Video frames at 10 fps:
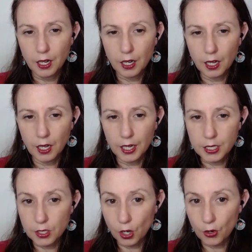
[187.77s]
I
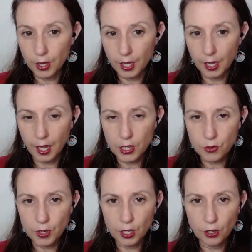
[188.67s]
did go to the
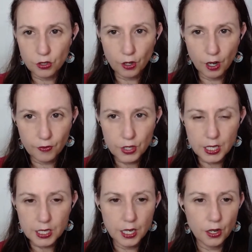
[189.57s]
Esri user conference
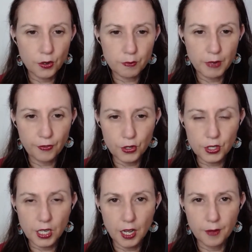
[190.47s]
this year. It was my first
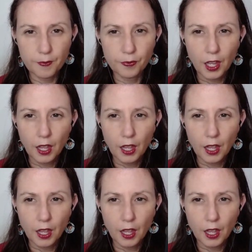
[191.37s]
time.